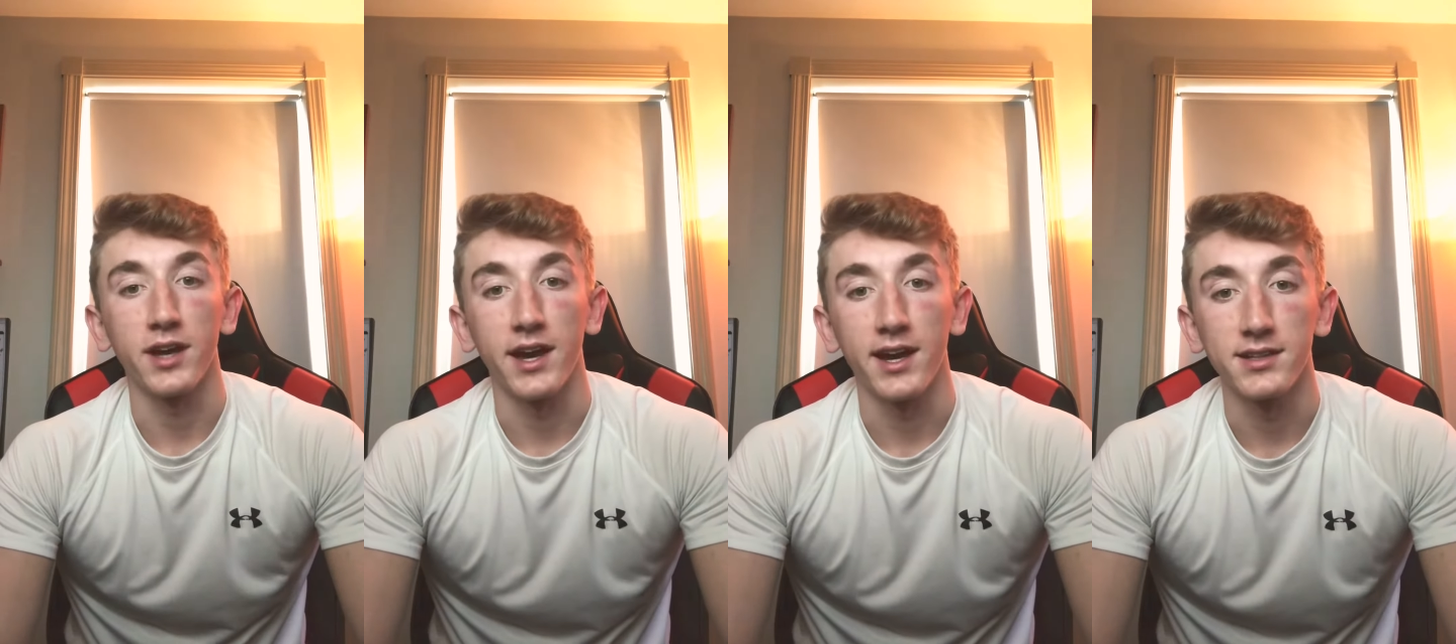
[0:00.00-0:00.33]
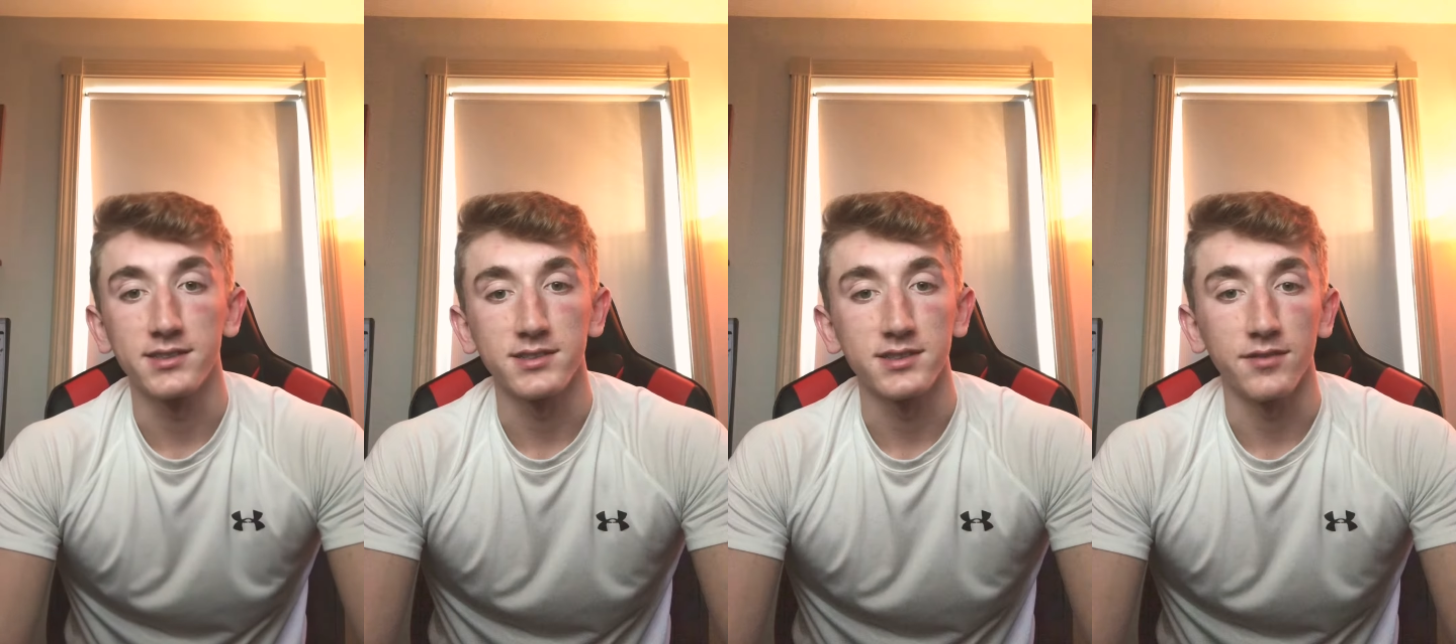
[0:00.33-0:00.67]
ads
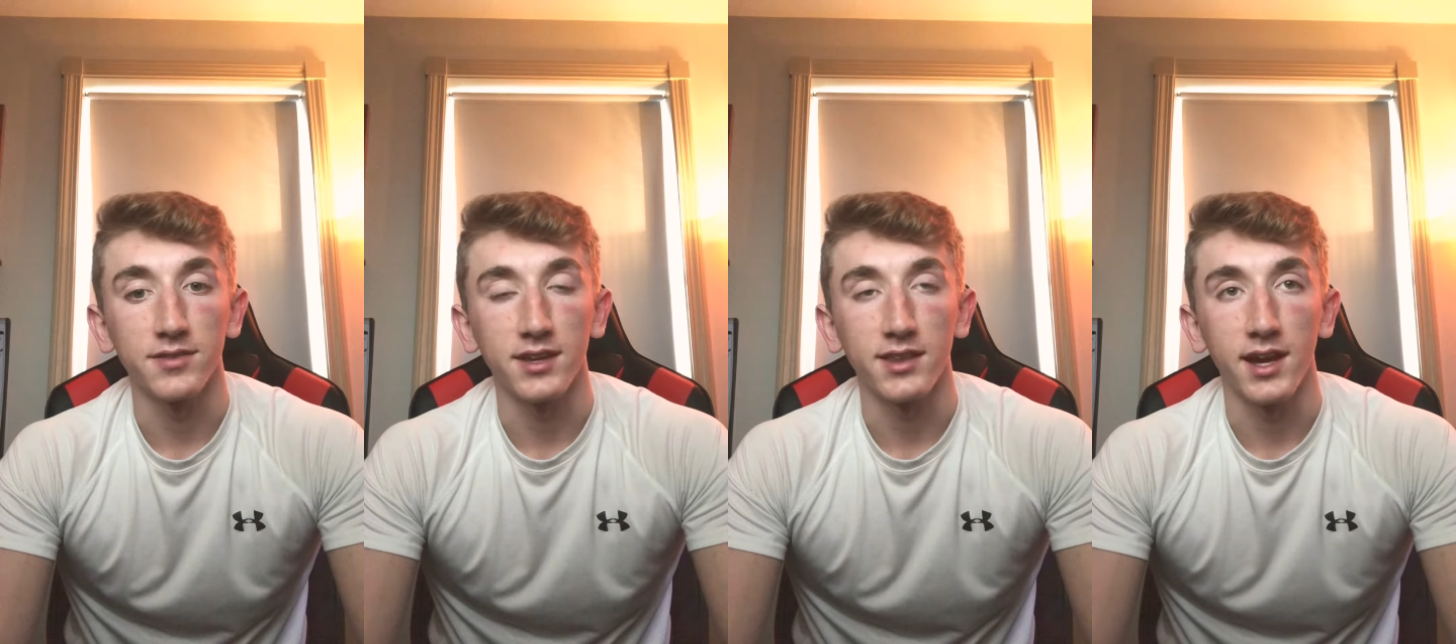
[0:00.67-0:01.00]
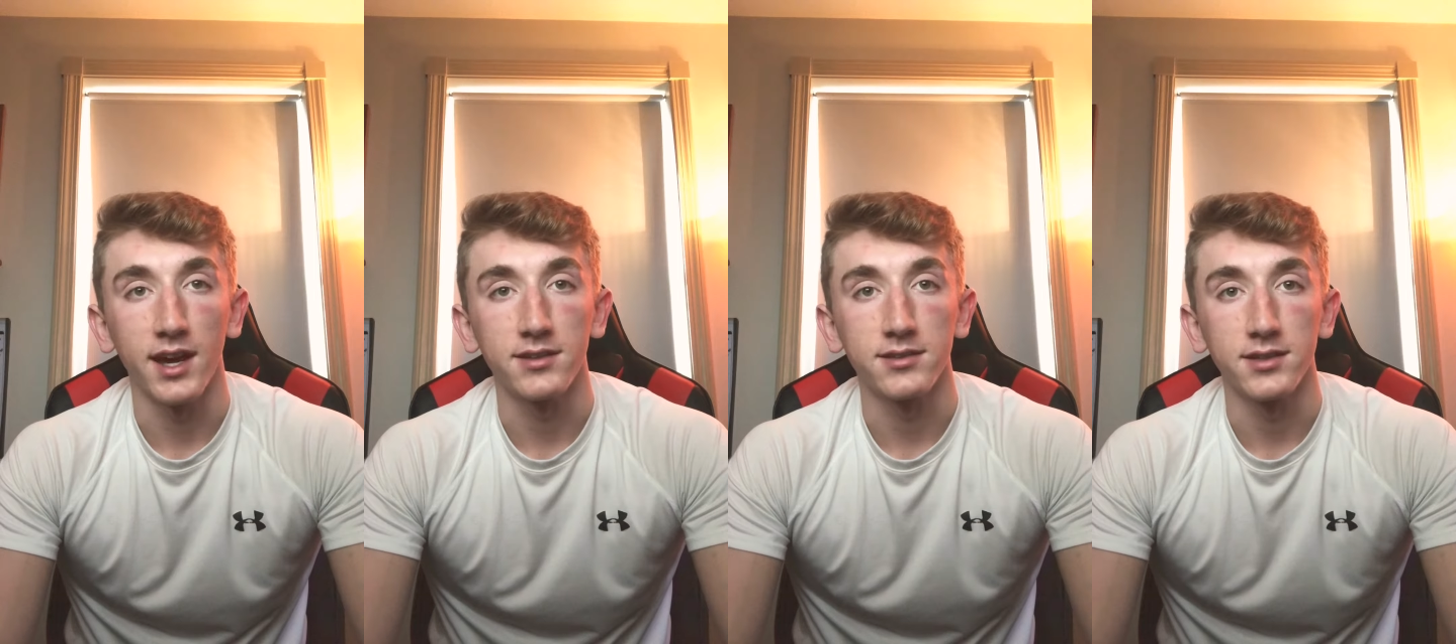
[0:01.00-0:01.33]
and stuff like
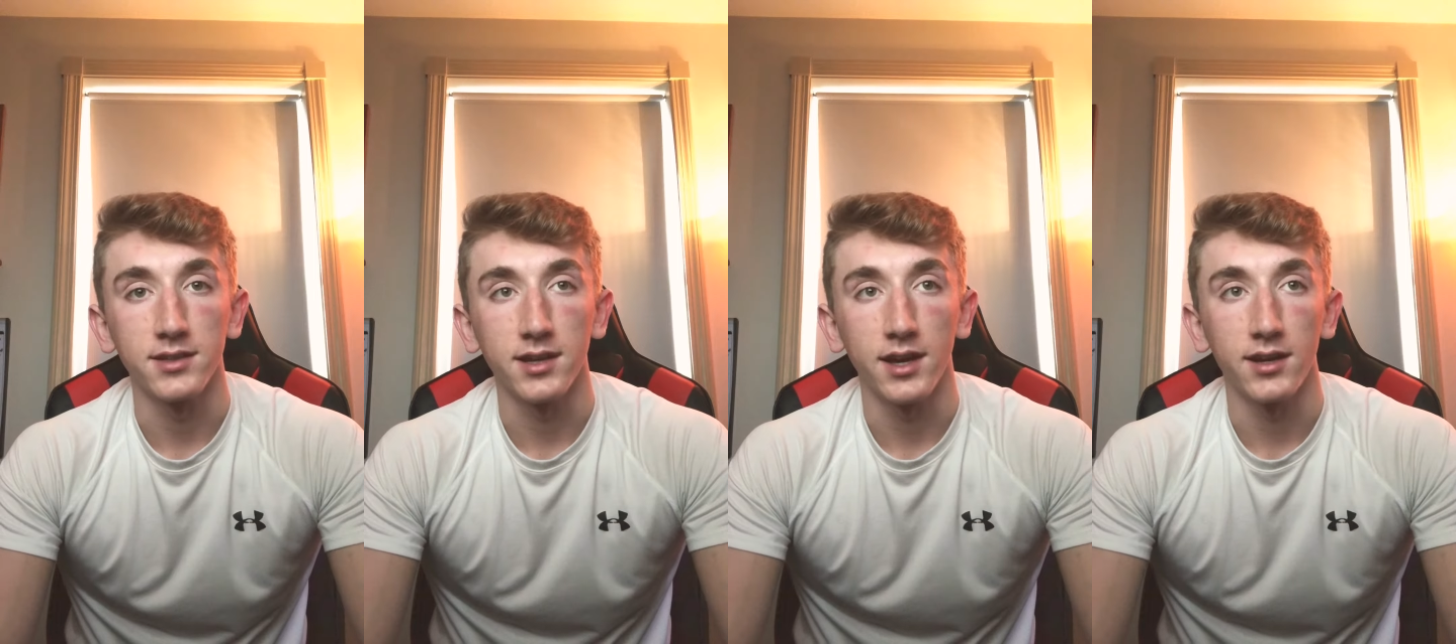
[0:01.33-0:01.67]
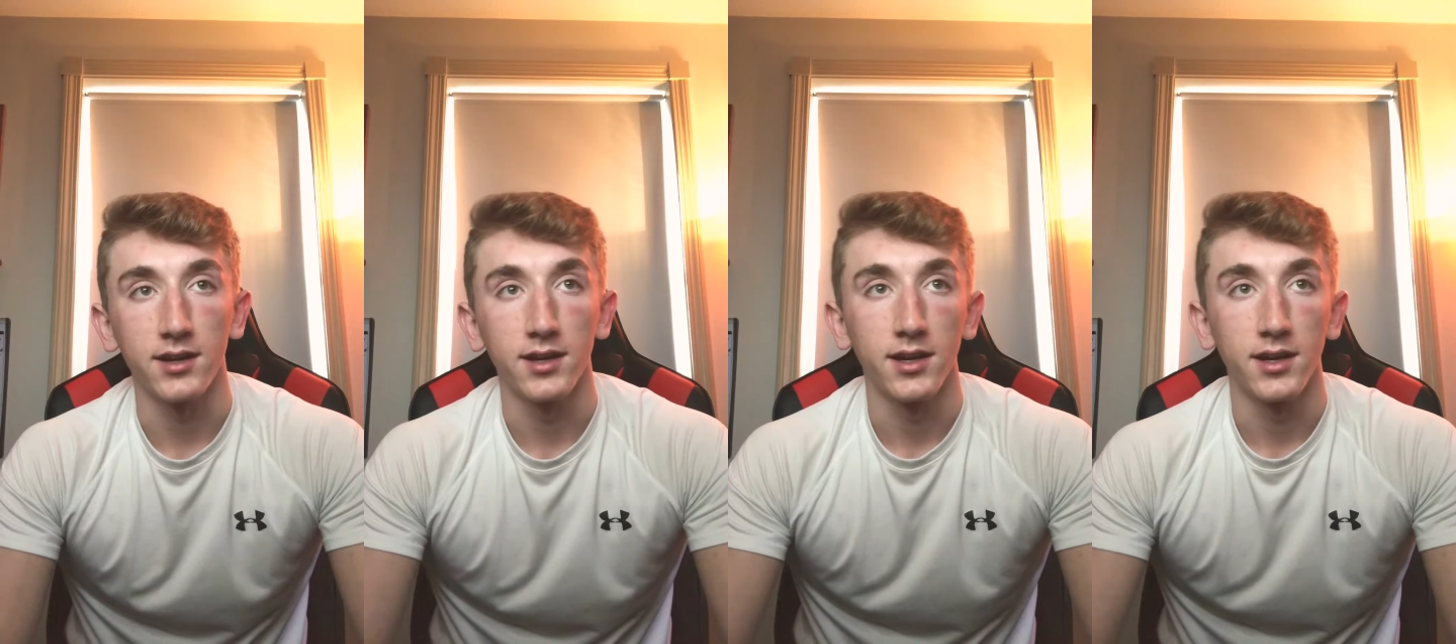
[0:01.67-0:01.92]
that to kind of